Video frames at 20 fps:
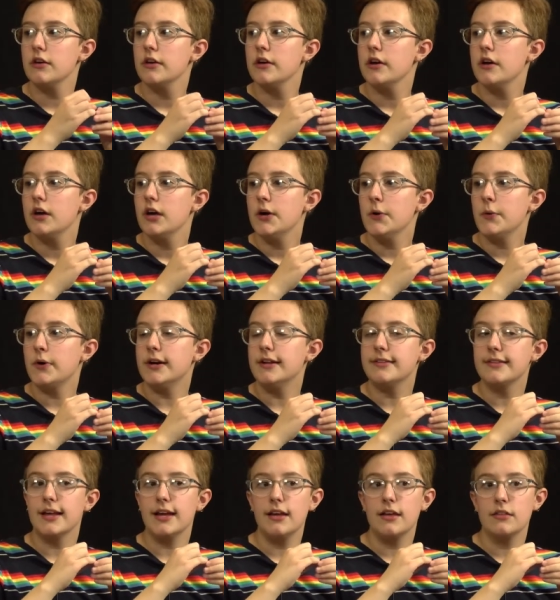Yeah. Where
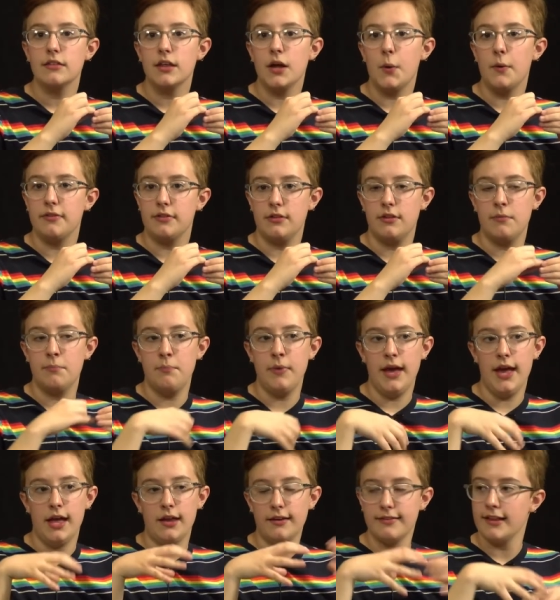it's like there was this
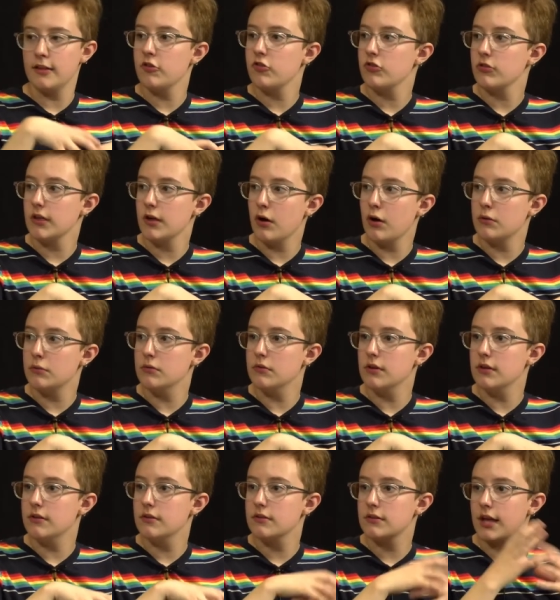ban essentially on
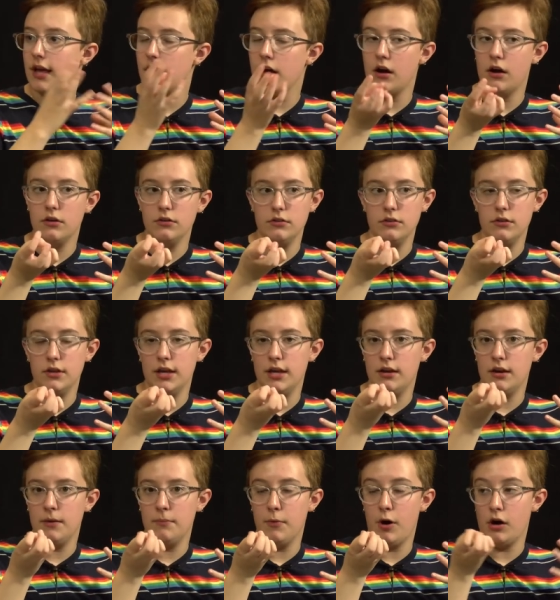this ki- on
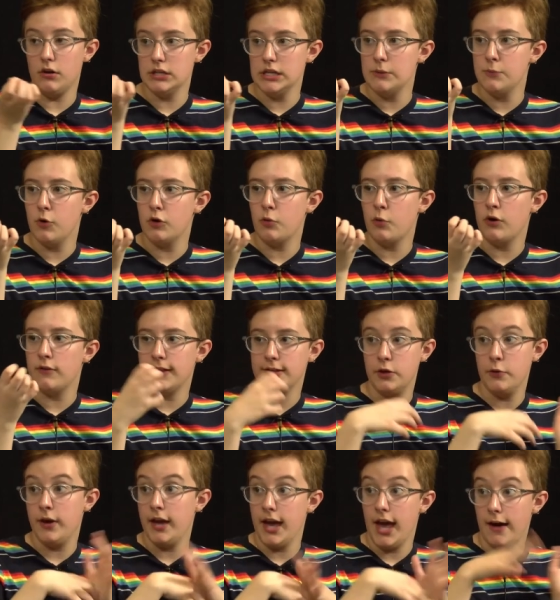in um, Hollywood where like
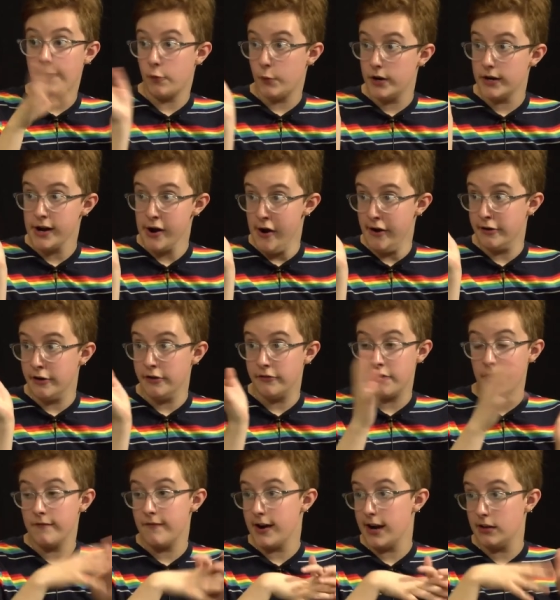you can't have queer characters
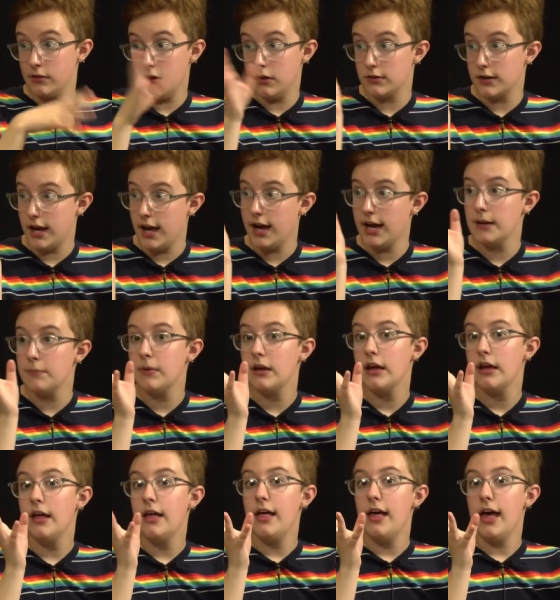for a very long time,
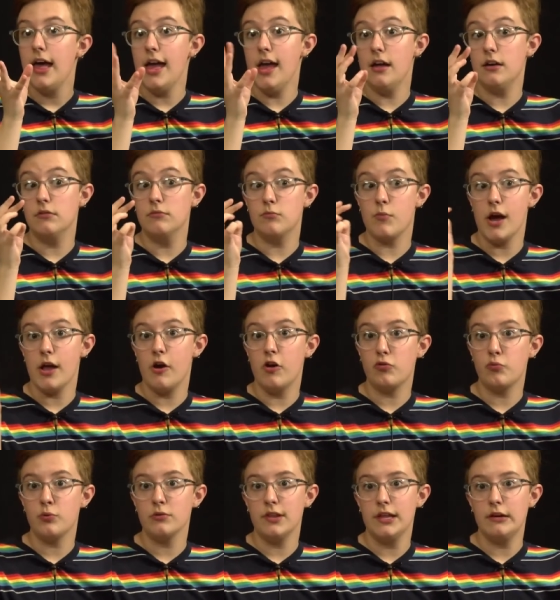and
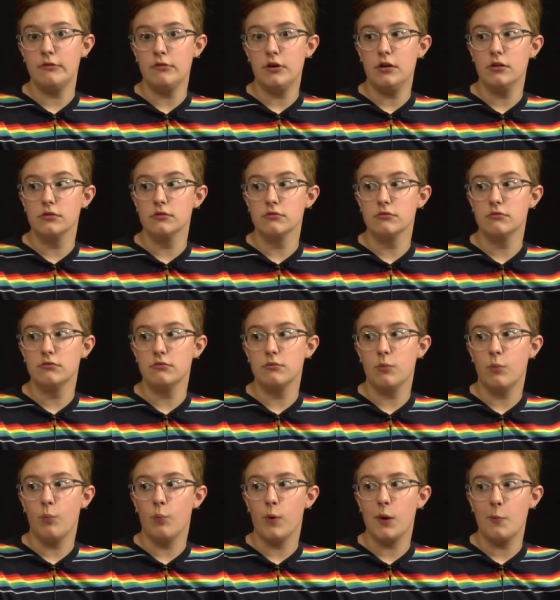writers were like, well,
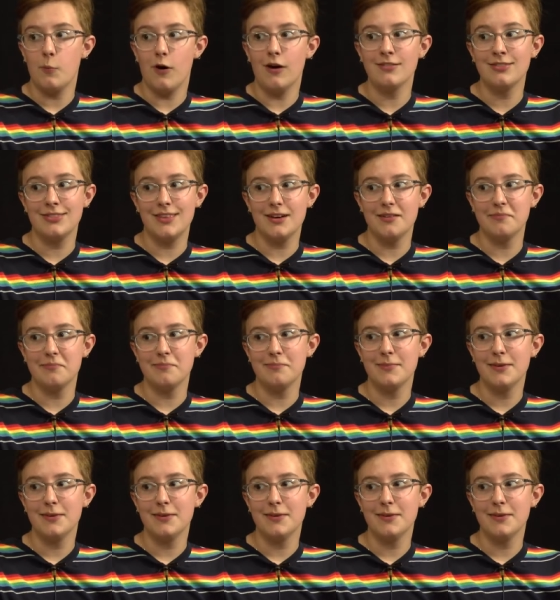we want them,